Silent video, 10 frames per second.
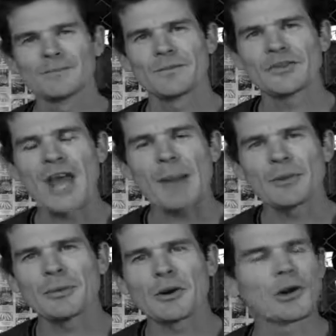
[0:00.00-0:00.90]
This
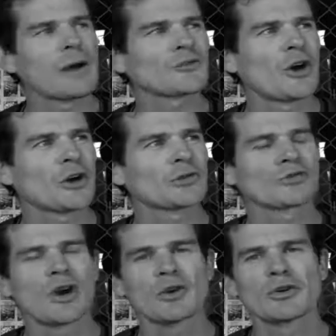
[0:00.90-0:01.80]
happened in my life, so I'm gonna
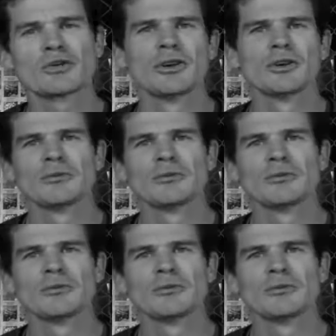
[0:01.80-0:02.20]
I'm gonna